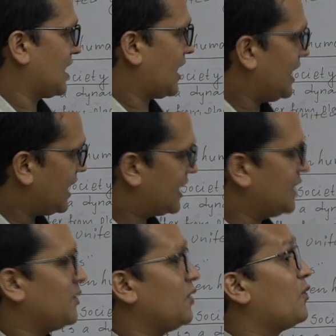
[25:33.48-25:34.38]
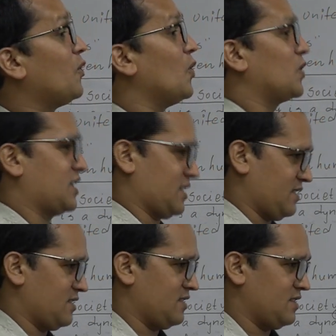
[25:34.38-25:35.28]
collective effort.
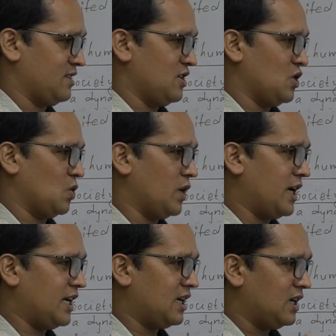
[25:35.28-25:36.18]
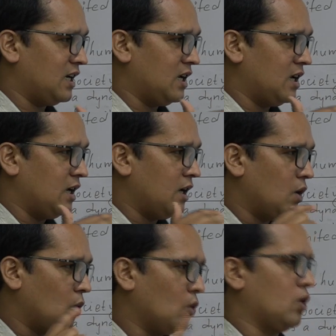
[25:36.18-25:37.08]
When
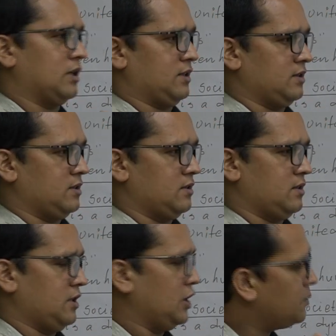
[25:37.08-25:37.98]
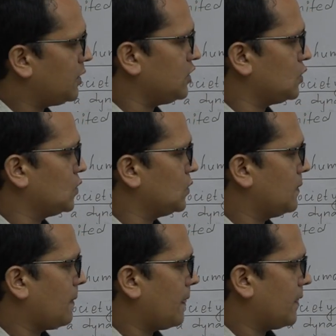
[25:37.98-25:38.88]
own, even though
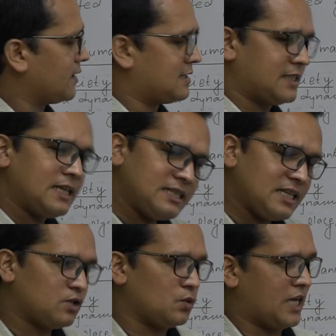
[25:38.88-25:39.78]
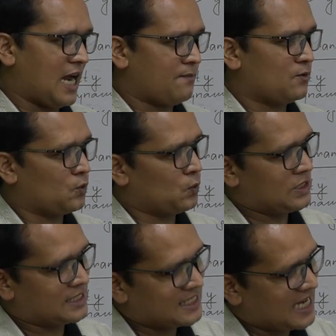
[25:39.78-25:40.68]
the changes we have to
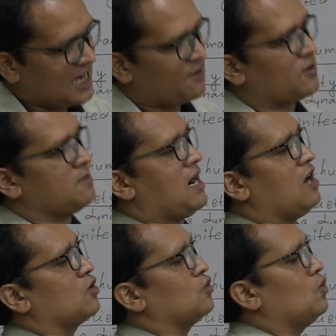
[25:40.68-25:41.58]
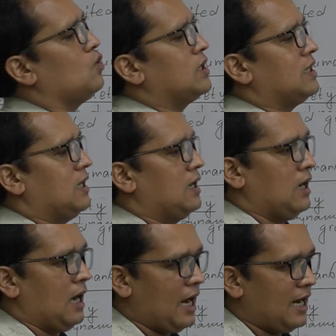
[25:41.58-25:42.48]
start from our own
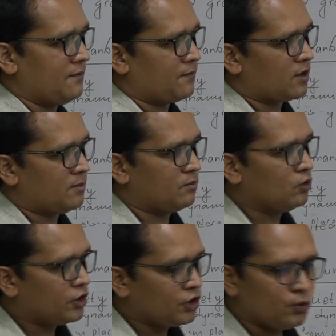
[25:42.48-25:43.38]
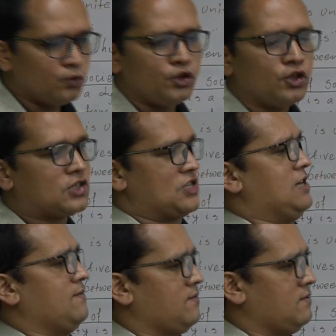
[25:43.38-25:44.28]
and from you
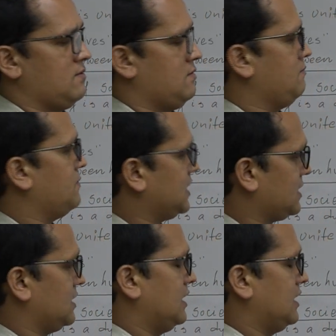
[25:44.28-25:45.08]
yourself, but